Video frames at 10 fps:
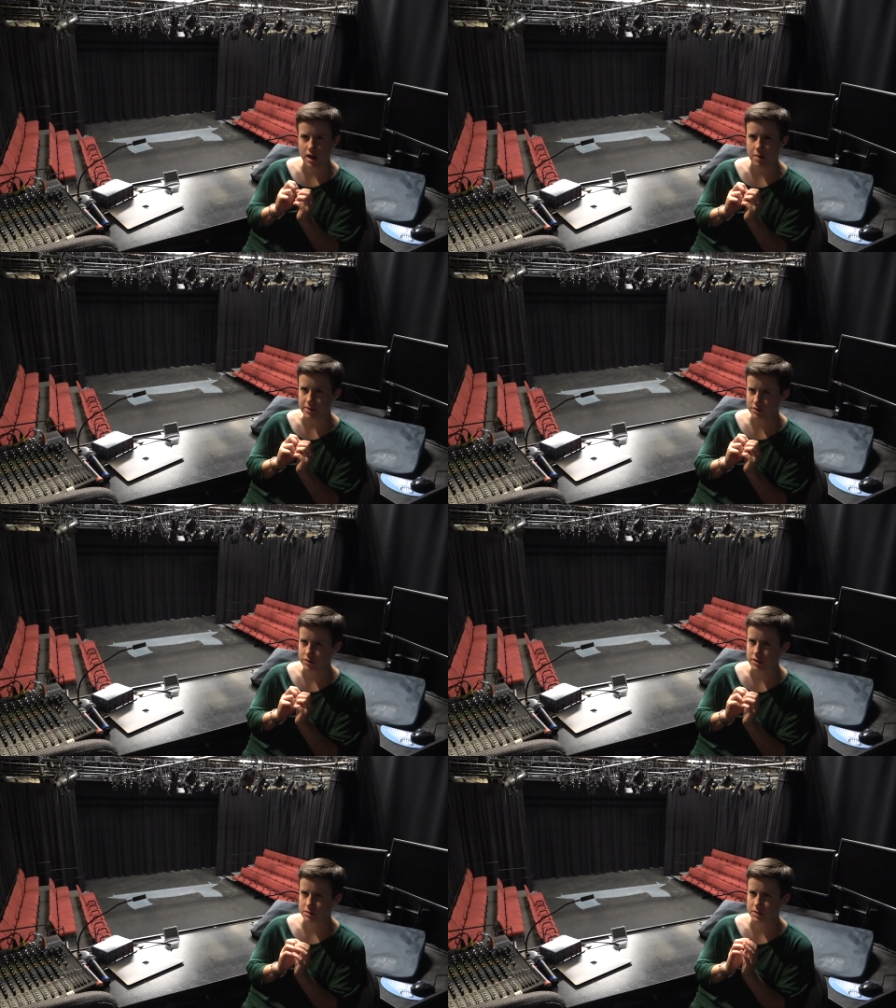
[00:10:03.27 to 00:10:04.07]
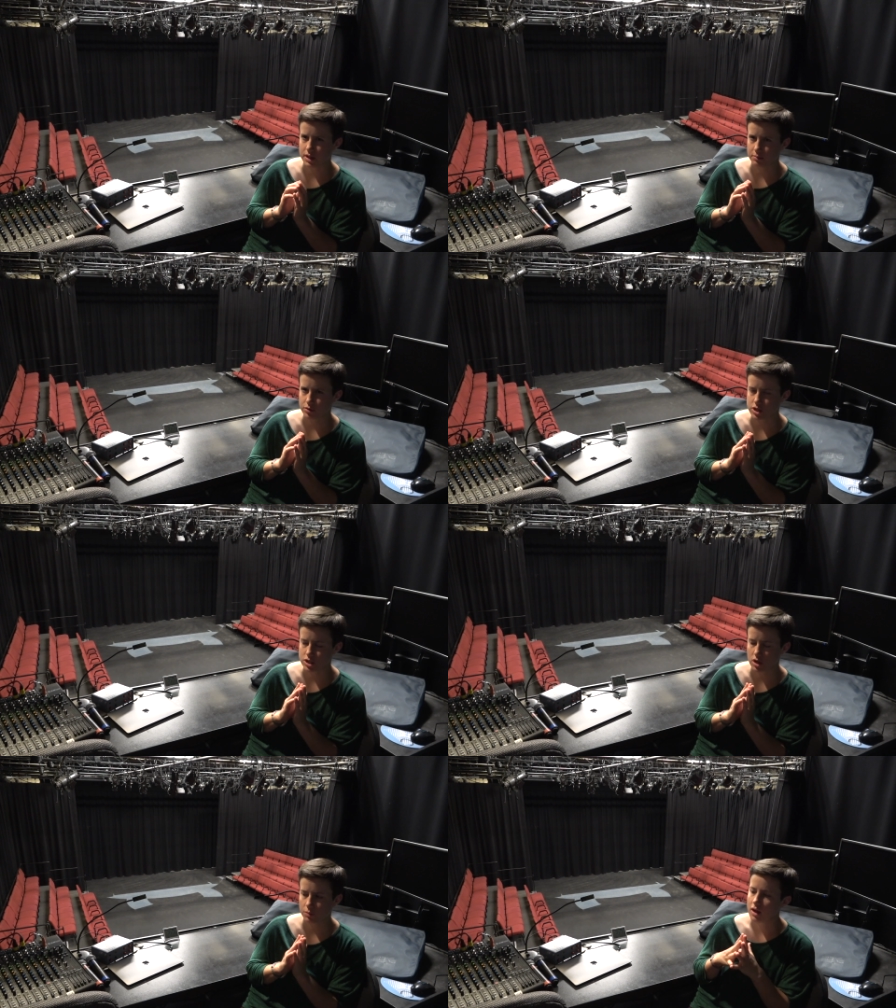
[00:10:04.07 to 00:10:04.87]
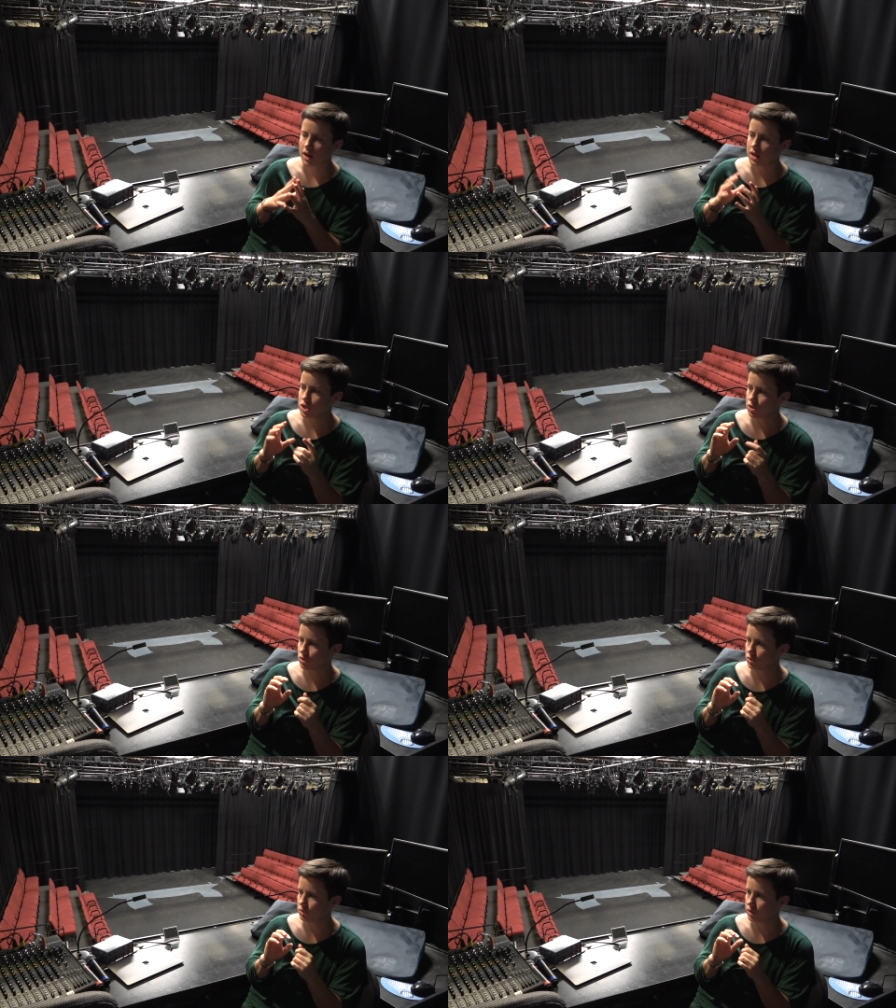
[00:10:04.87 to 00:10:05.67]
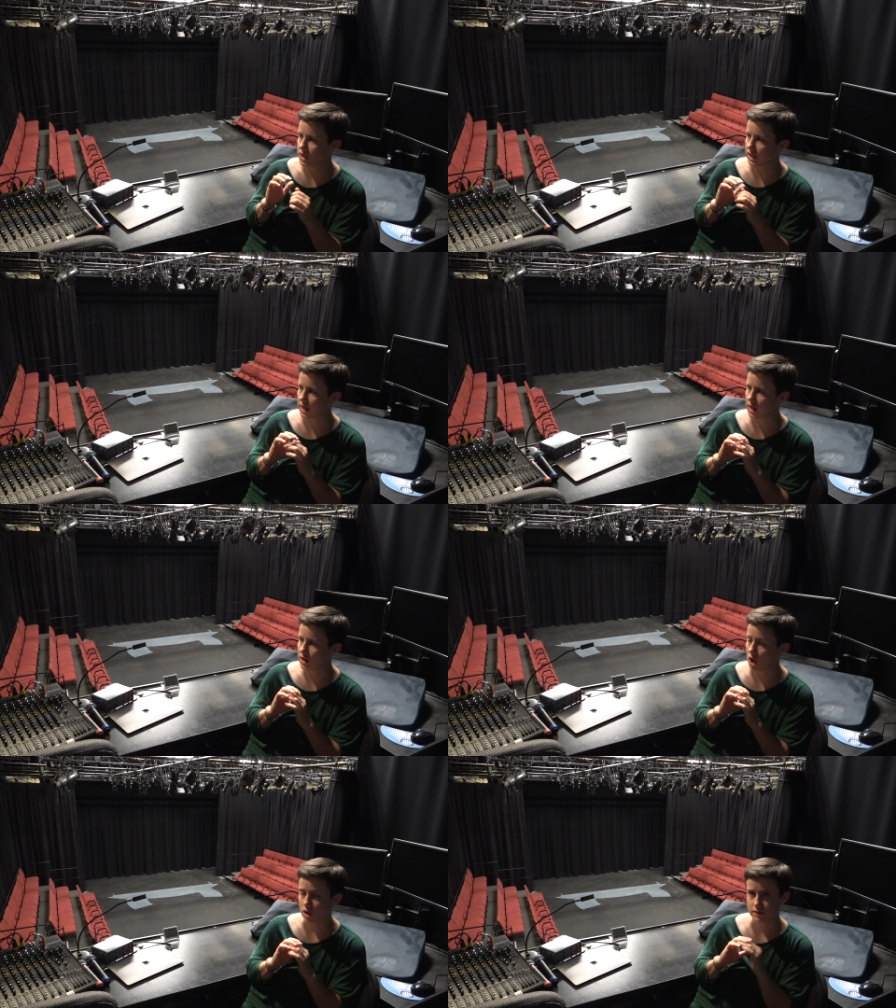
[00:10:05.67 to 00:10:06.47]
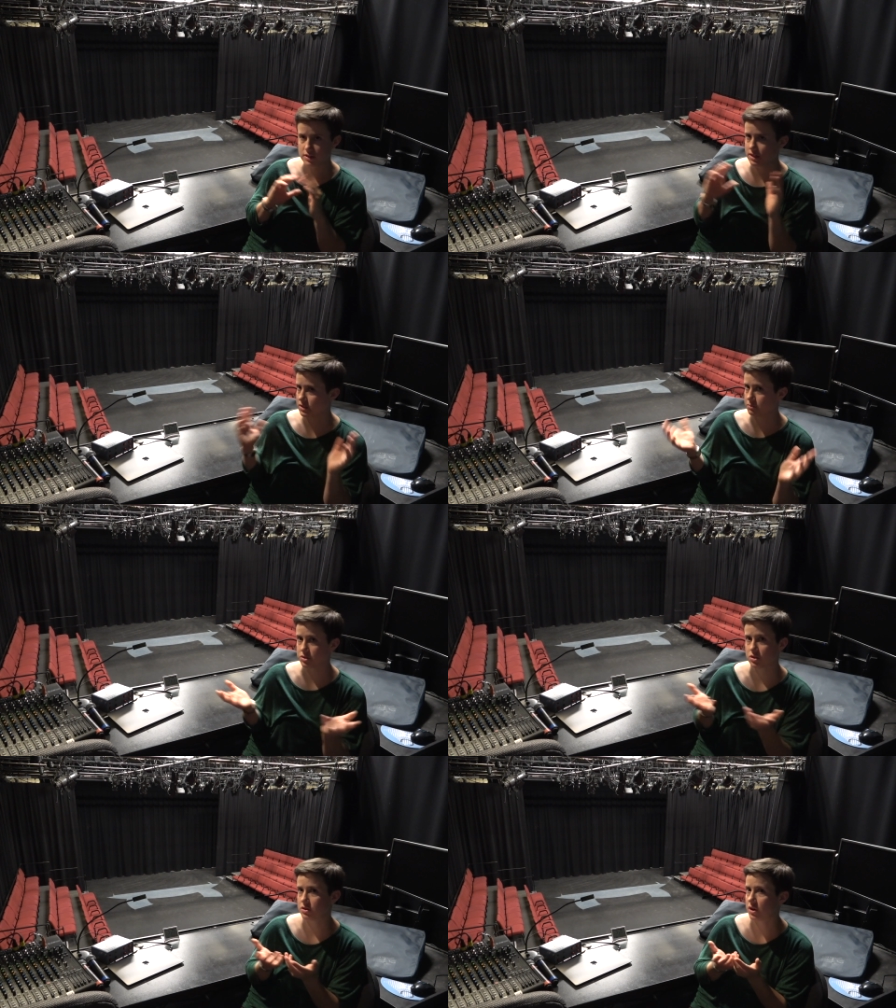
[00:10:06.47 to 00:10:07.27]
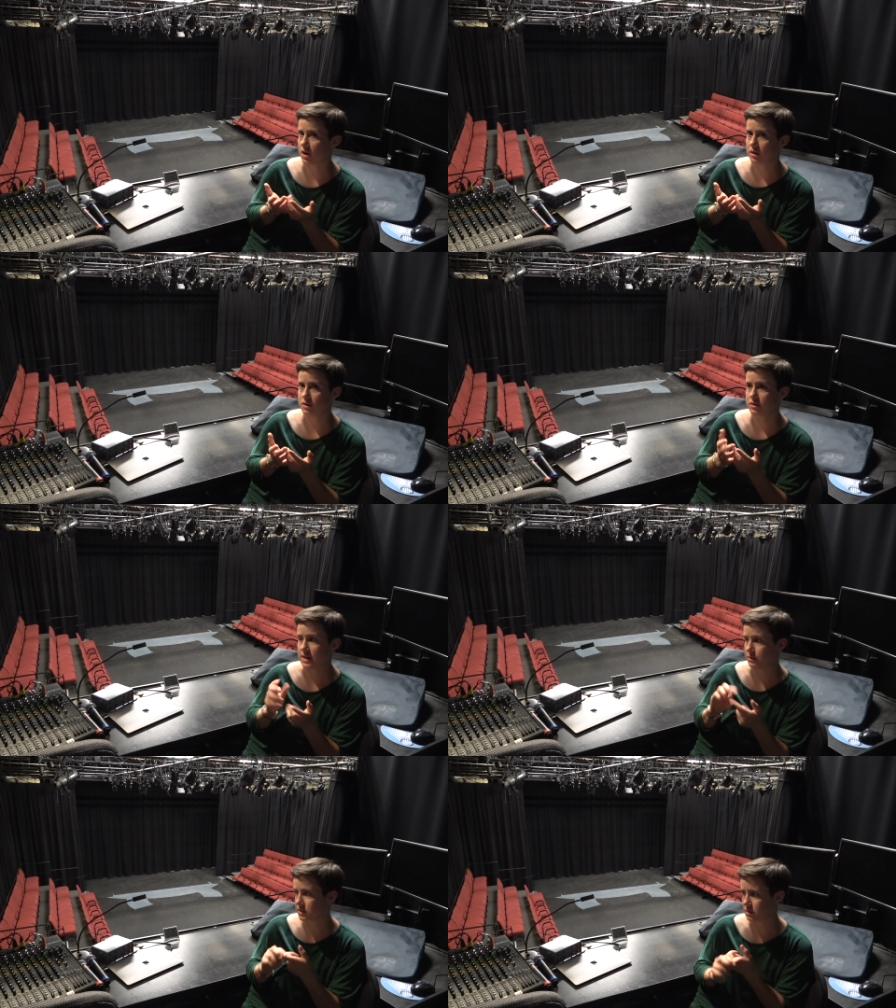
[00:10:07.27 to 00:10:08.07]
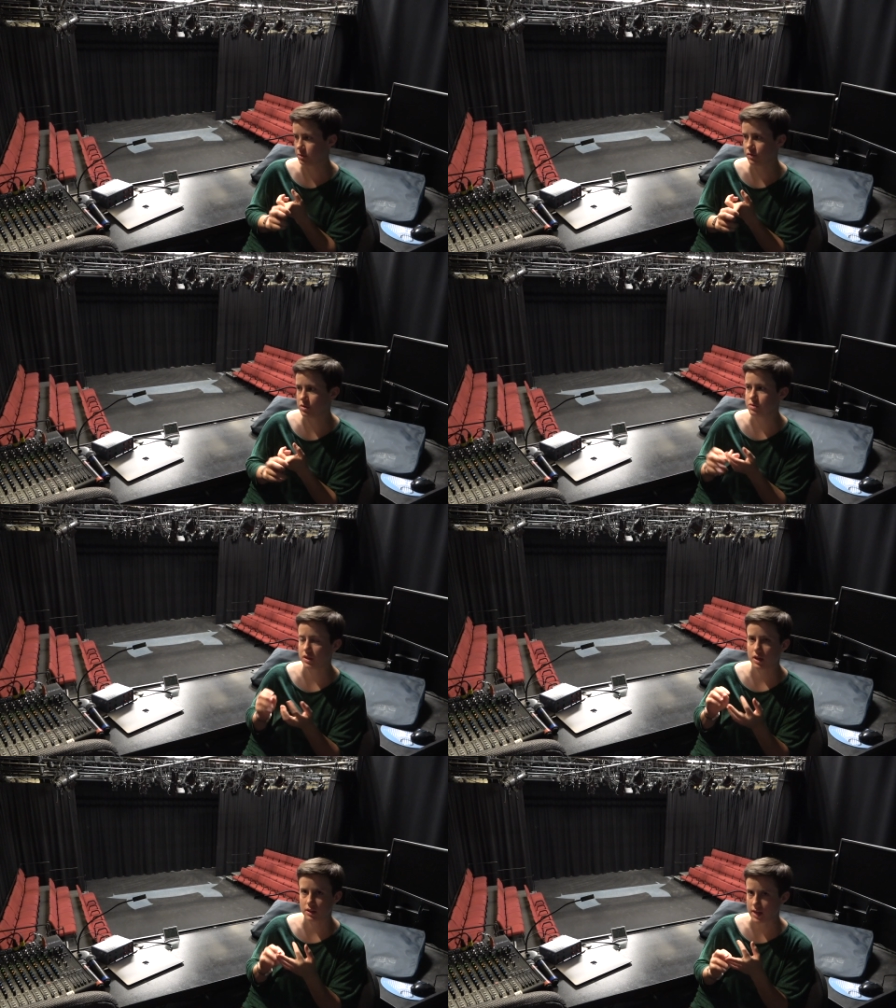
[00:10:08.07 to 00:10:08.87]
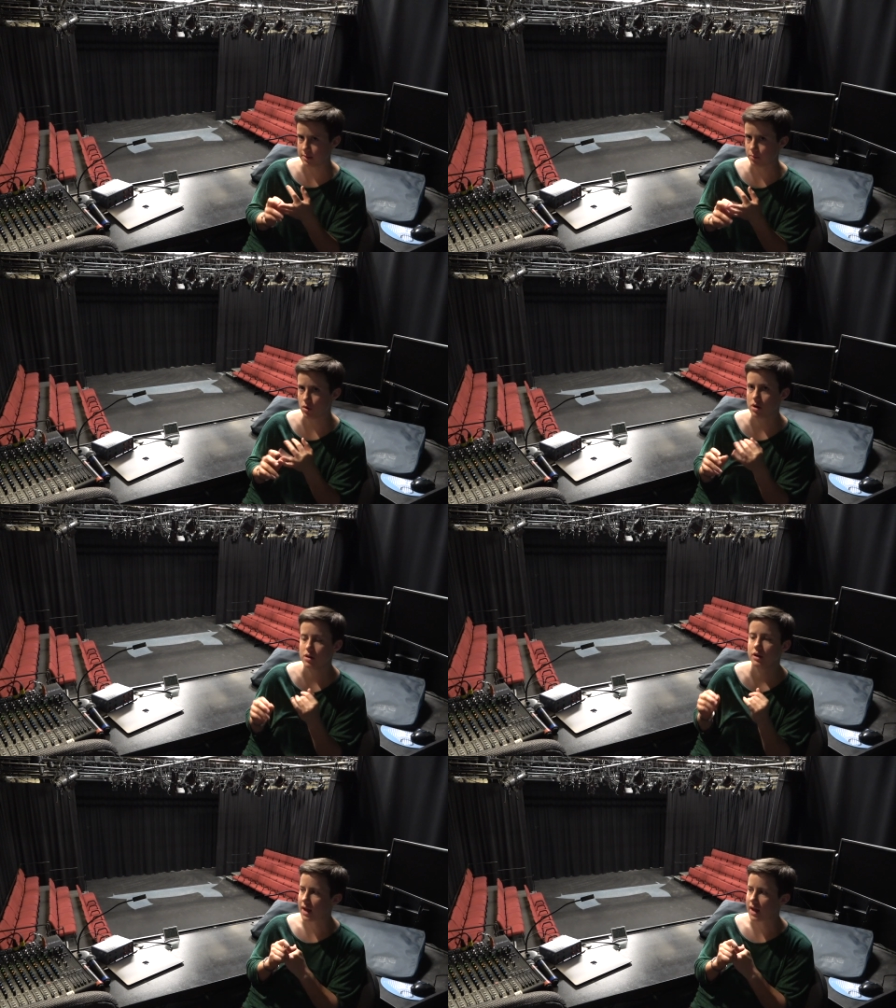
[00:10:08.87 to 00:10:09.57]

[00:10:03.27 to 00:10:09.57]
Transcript: how much there needs to be done pre-show. And you get all of the systems turned on, sound system if you're using it, light board,